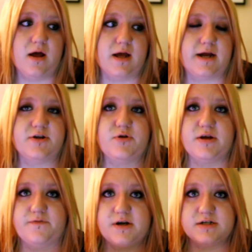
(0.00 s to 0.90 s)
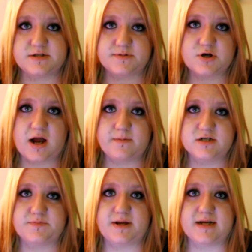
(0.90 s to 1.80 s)
You're doing it for your
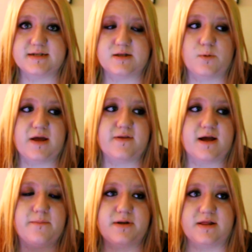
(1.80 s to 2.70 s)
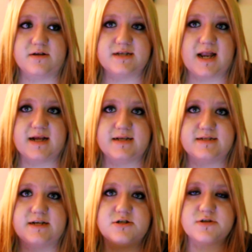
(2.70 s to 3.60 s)
subscribers, because the way the company looks at it
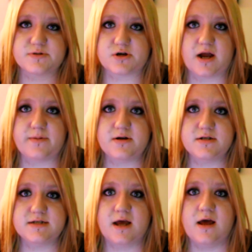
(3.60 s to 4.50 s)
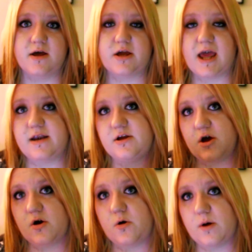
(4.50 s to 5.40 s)
is your subscribers can
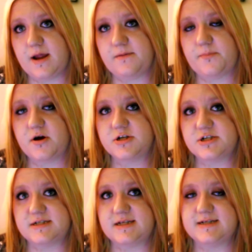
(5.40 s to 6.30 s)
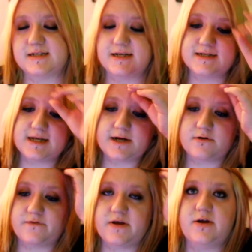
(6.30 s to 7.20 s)
go and purchase these things that
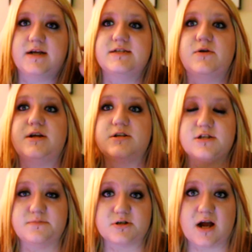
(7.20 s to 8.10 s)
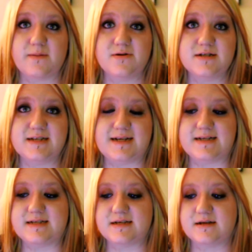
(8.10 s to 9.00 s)
you're reviewing. So your subscribers
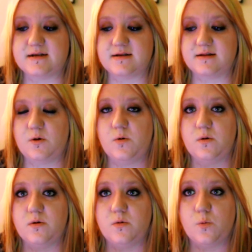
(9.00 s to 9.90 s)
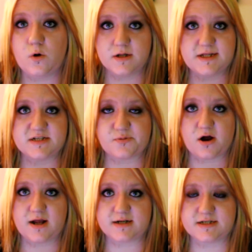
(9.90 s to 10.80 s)
need to want these
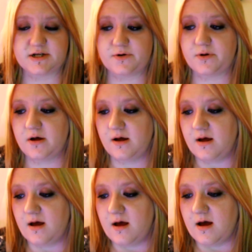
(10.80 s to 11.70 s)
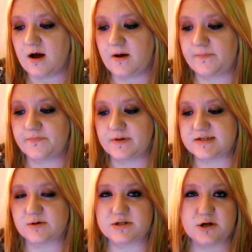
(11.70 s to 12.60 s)
products too.
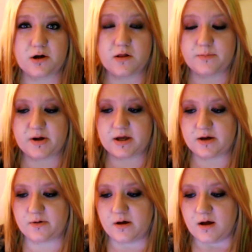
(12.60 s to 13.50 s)
So it's not all about you.